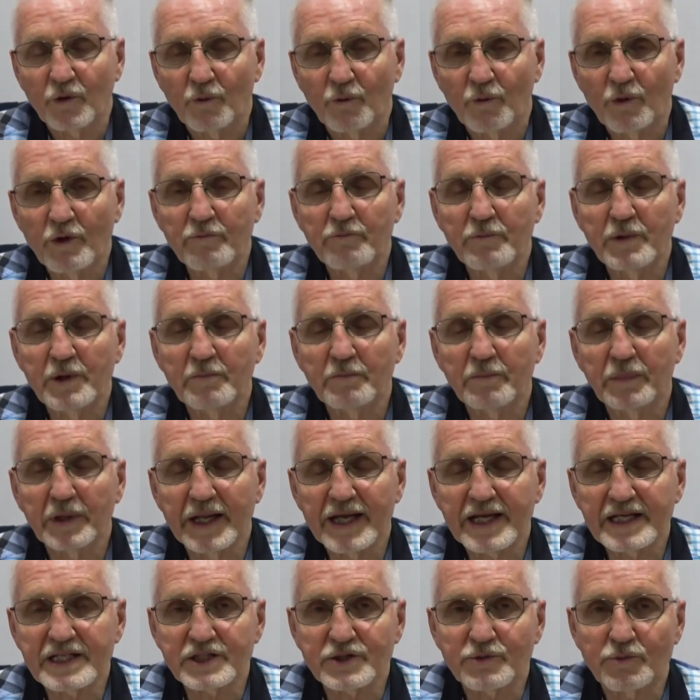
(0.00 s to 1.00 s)
We've been
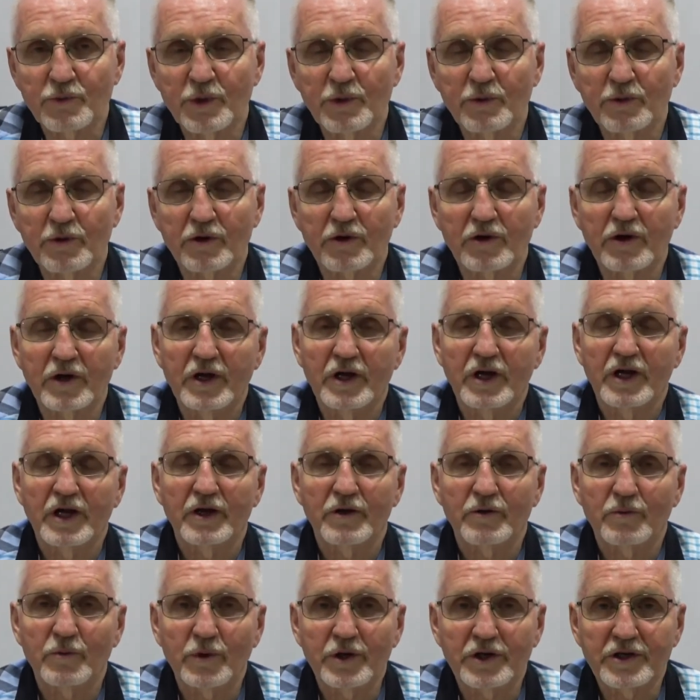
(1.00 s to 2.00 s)
blessed.
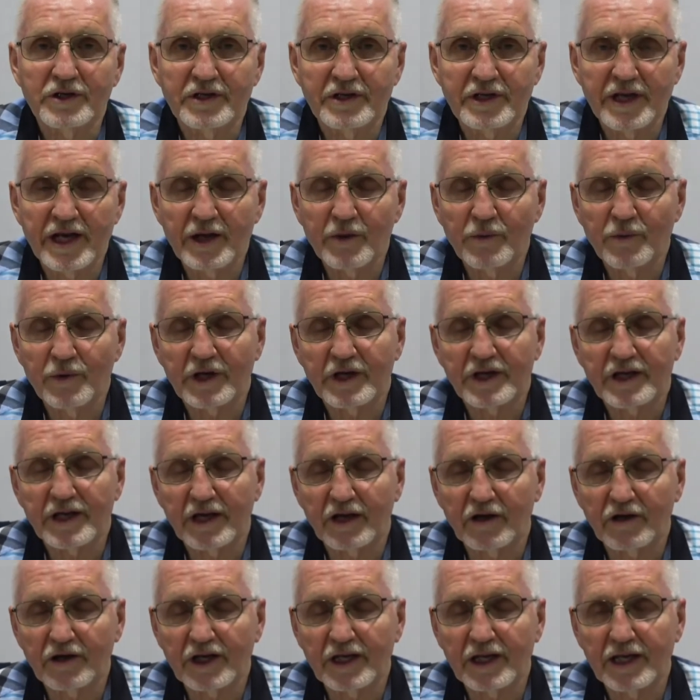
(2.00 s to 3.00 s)
We
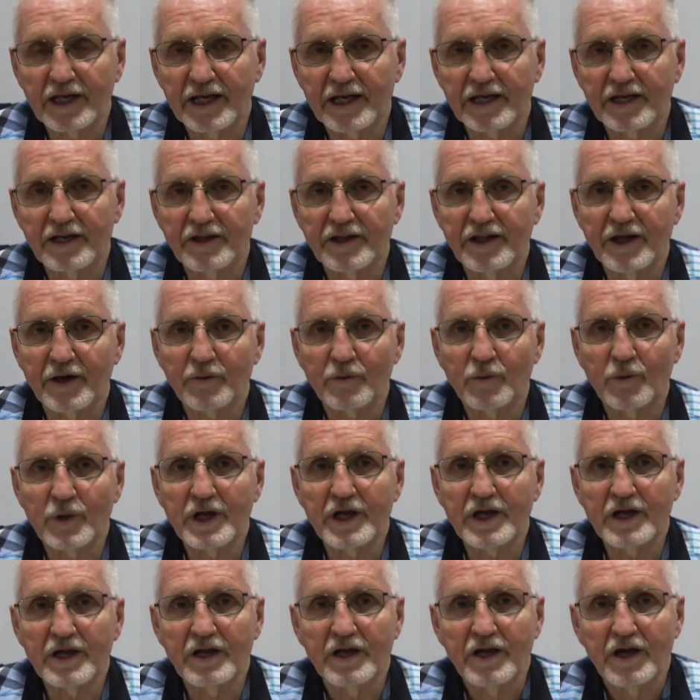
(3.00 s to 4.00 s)
calculated that
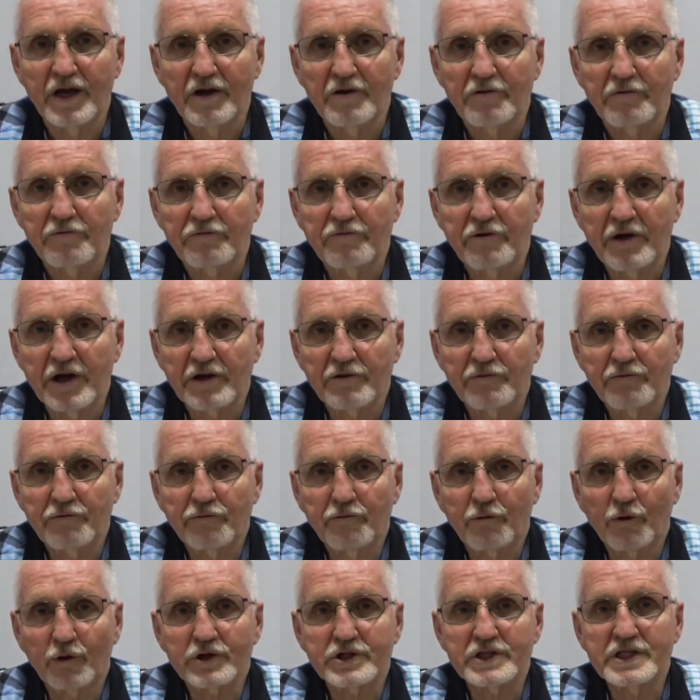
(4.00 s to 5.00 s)
we fed
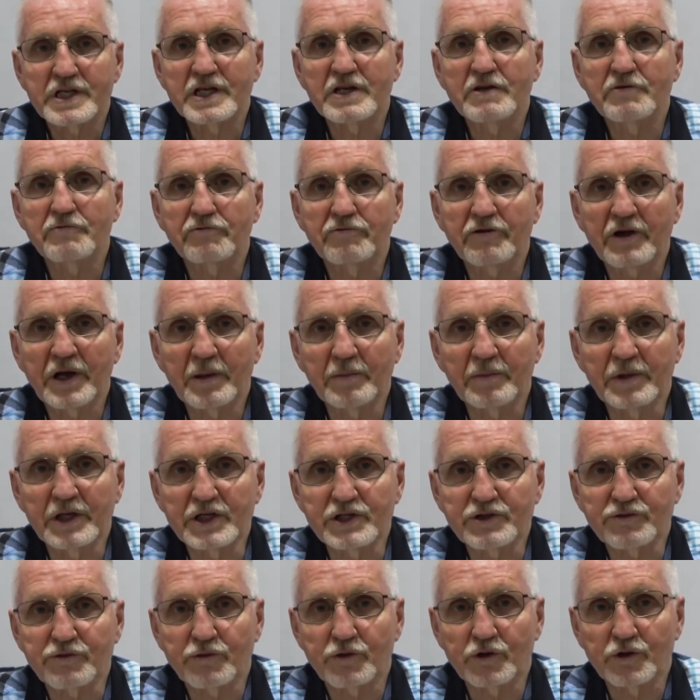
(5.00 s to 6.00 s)
14
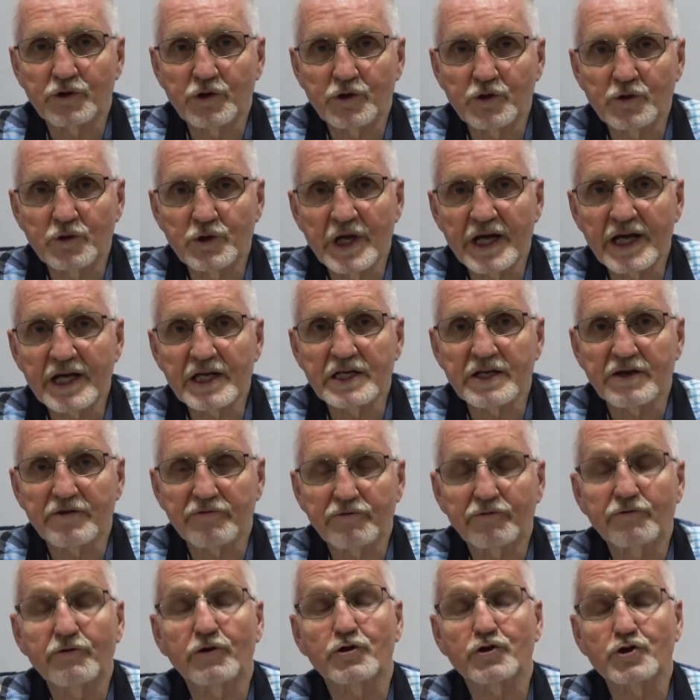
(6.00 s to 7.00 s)
families for
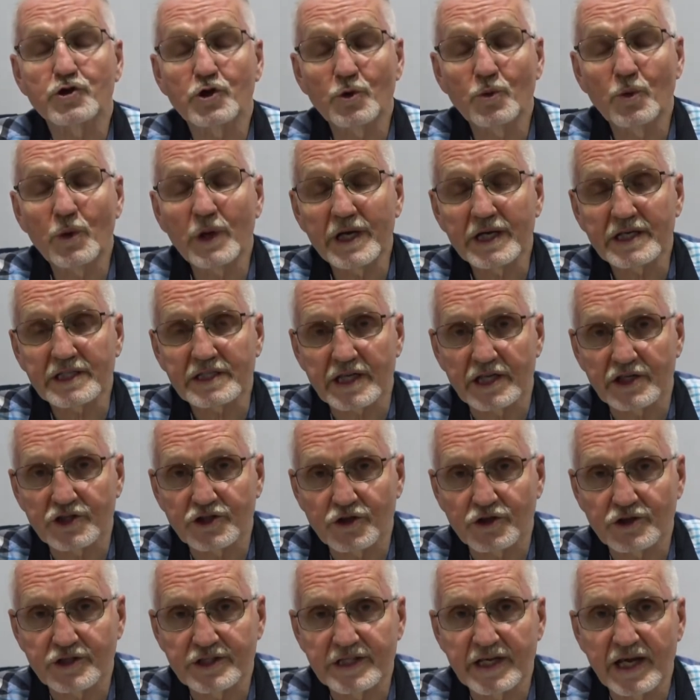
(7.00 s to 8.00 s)
two weeks,
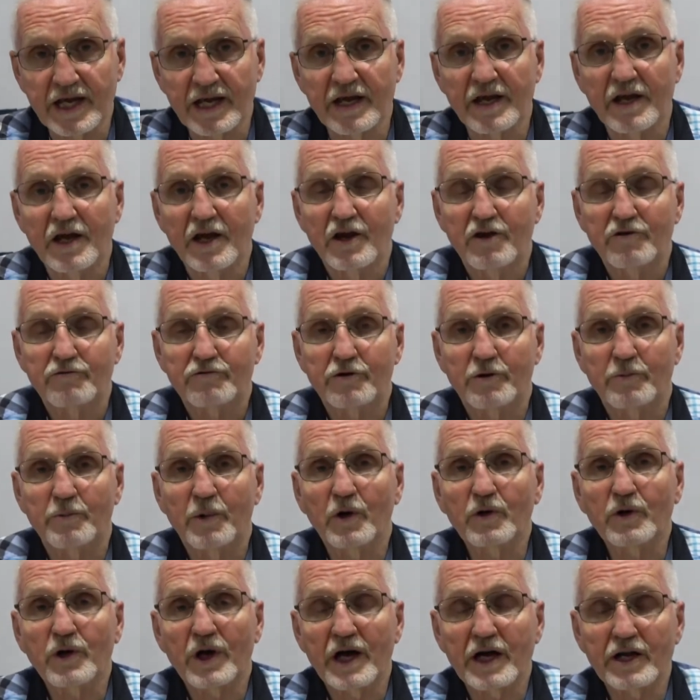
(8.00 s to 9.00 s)
for
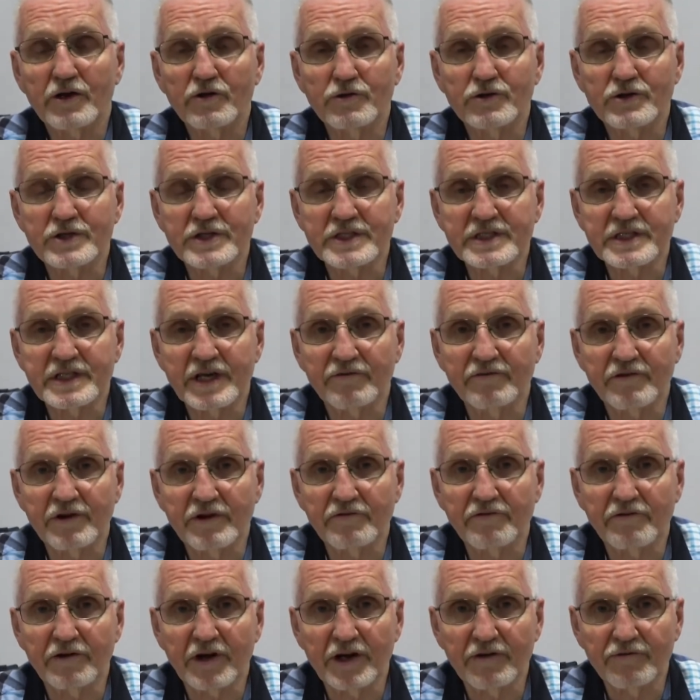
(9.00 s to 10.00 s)
about
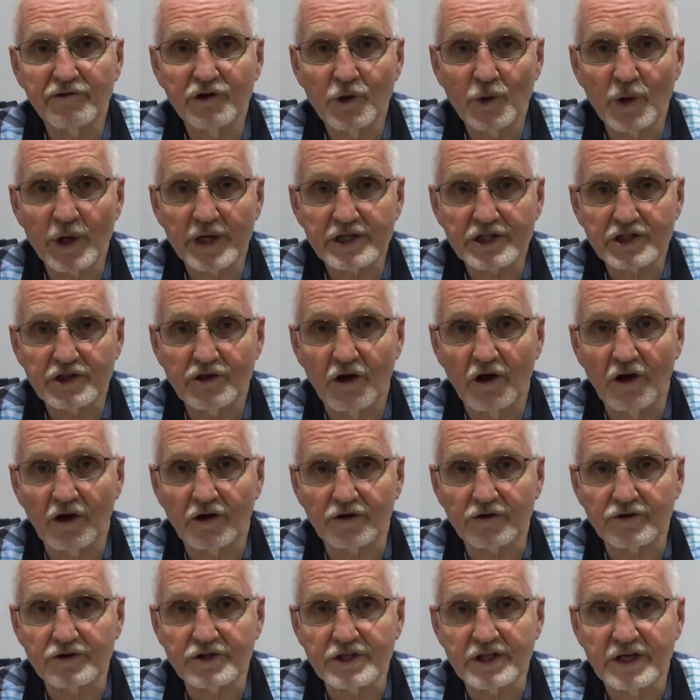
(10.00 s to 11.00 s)
$175
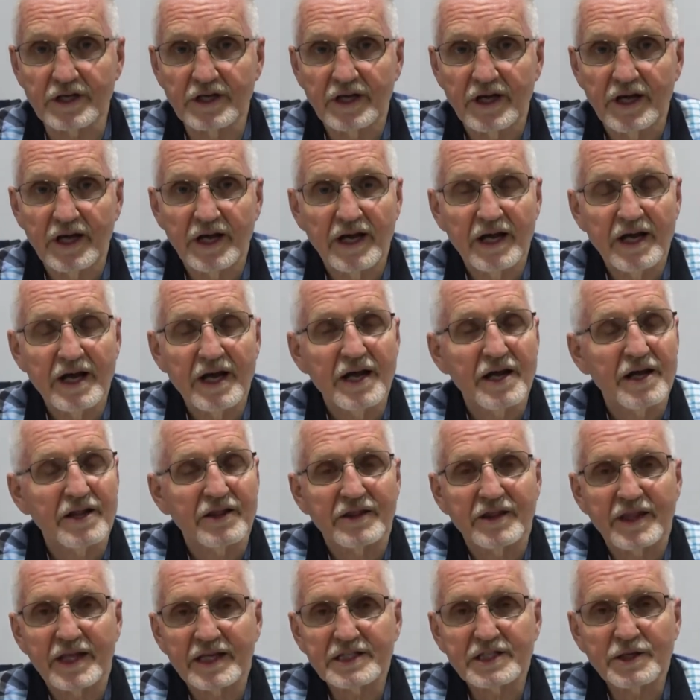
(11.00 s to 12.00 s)
US.
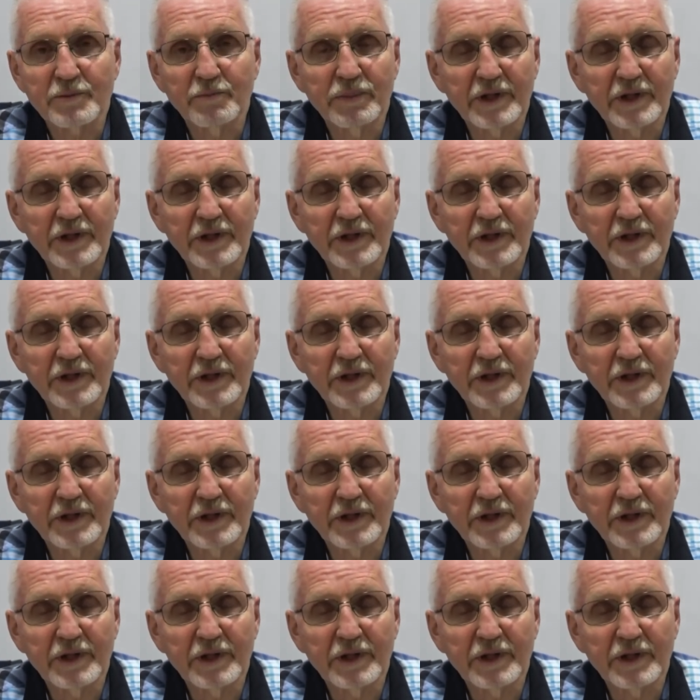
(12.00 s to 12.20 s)
That's a